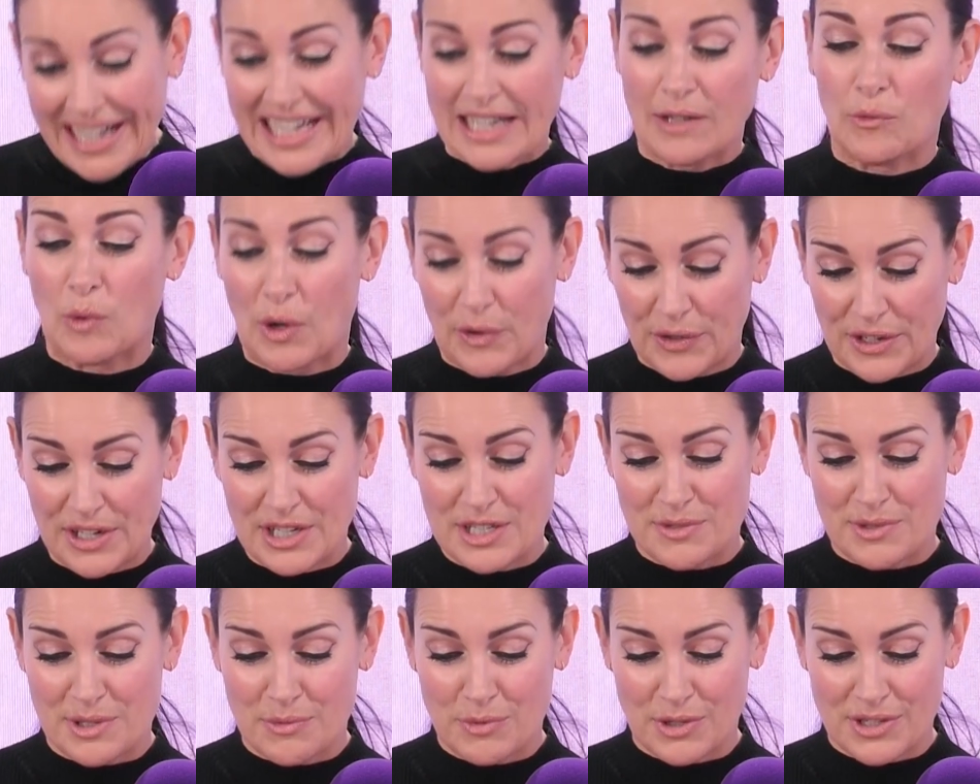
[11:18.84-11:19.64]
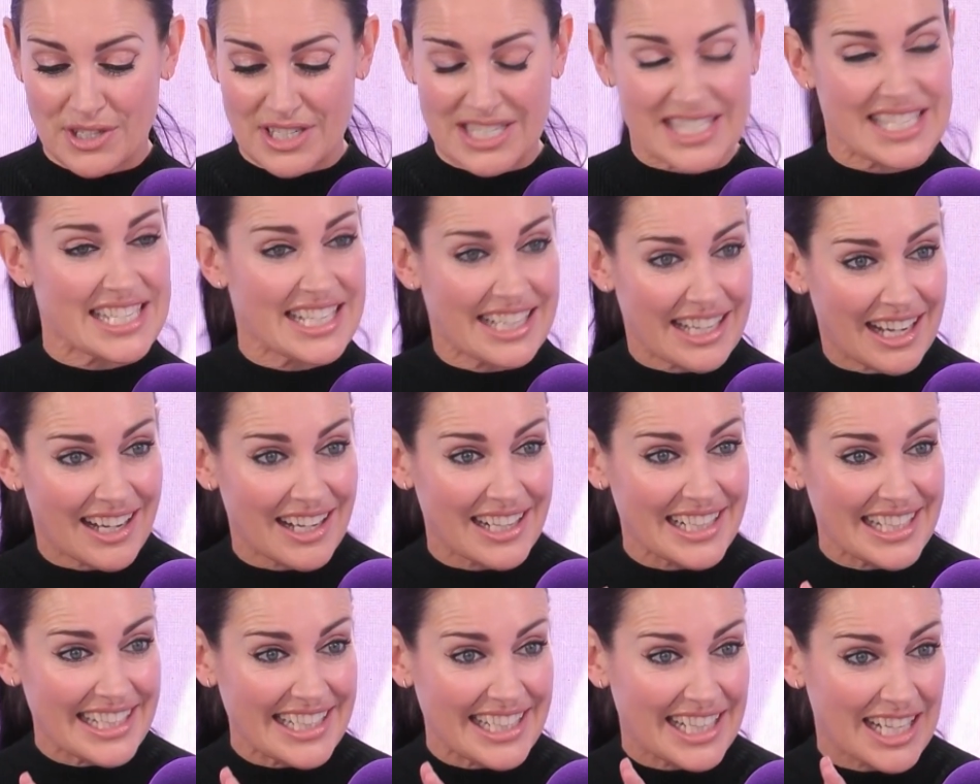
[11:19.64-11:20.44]
want is we want to see
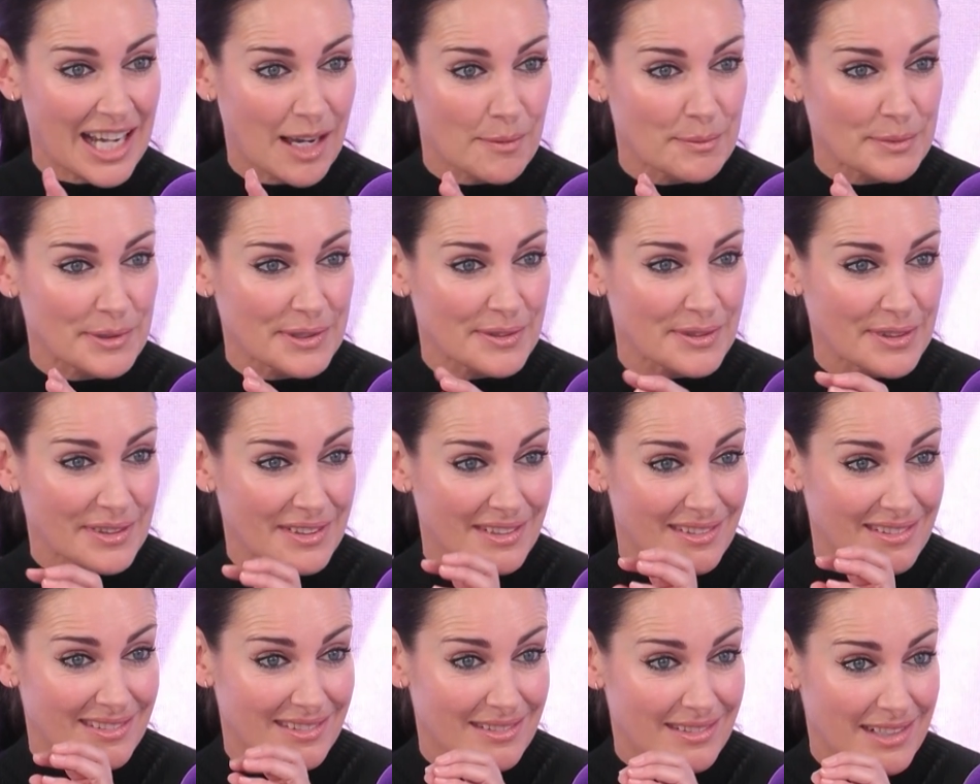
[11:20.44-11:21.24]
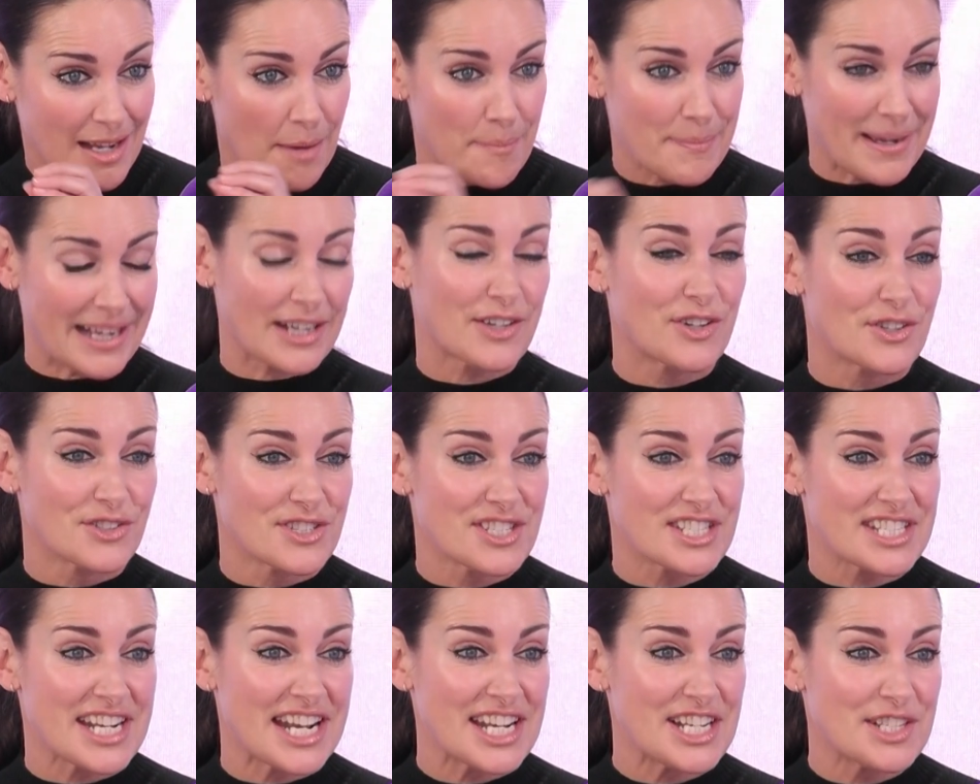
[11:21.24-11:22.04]
Kylie come back on
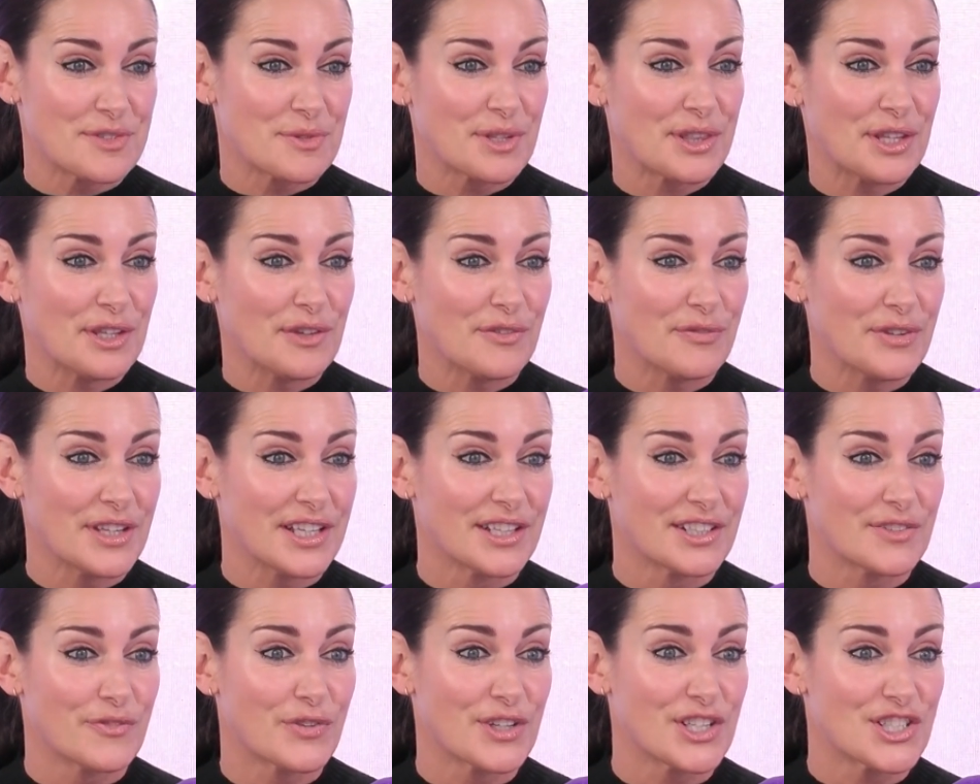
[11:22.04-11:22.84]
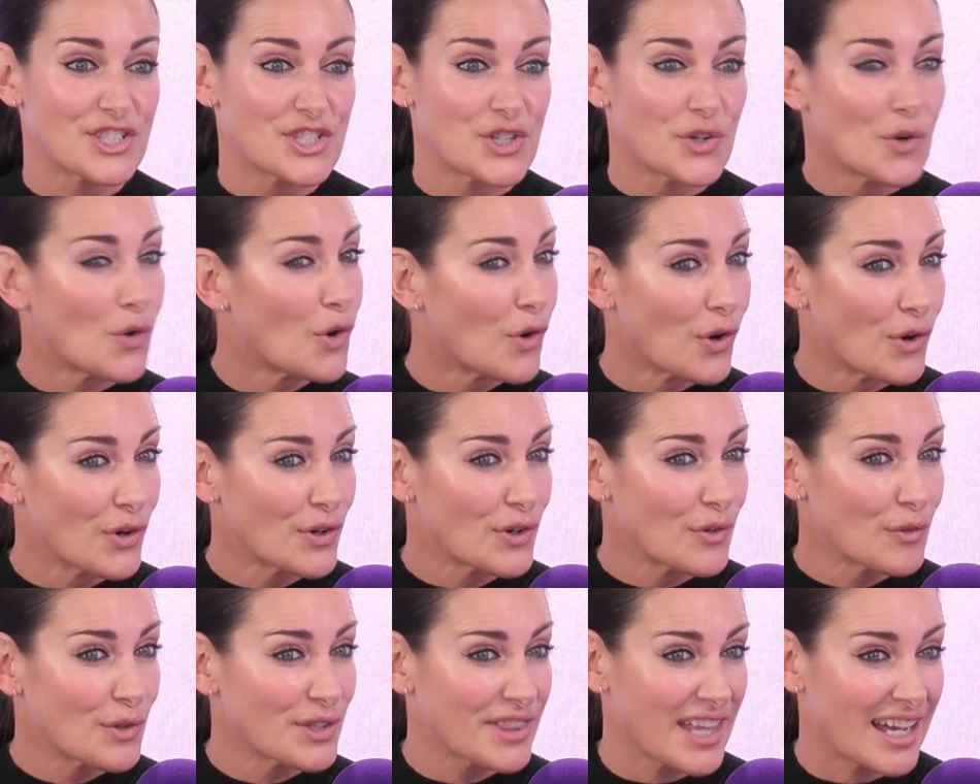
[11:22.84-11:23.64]
stage with you for your tour.
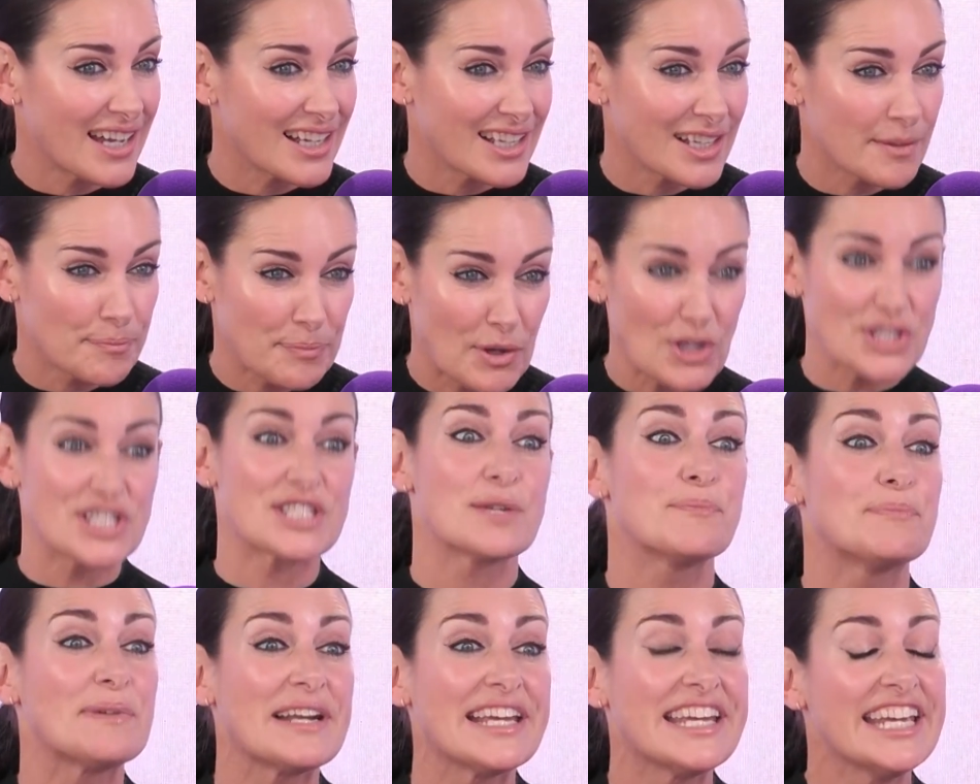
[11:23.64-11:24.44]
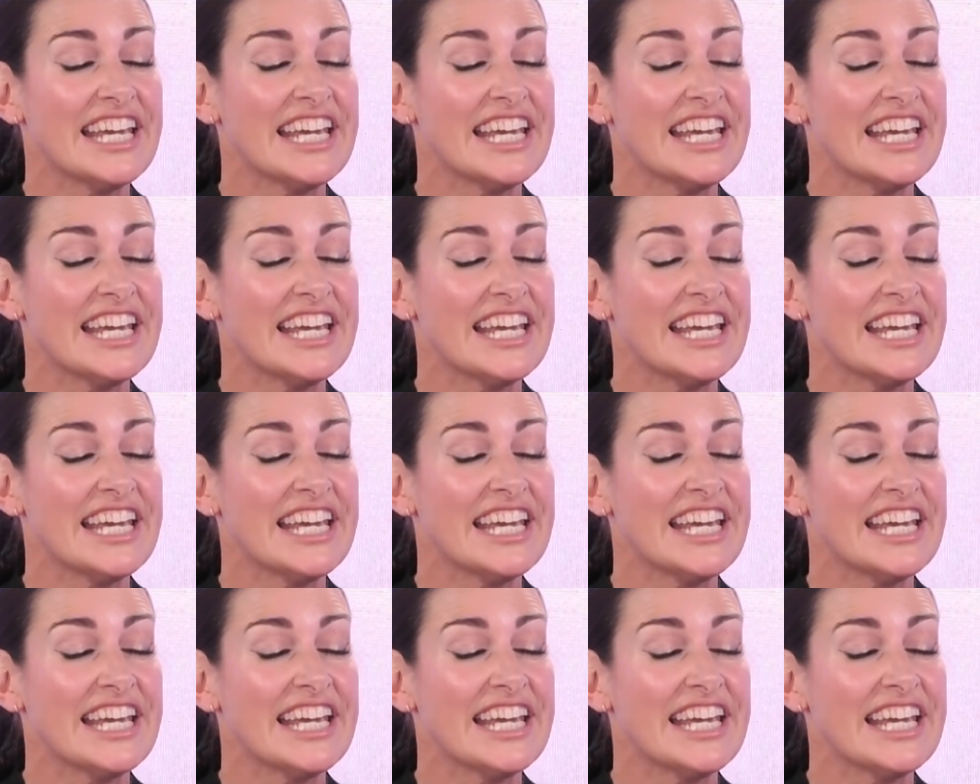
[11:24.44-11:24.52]
Would that possibly?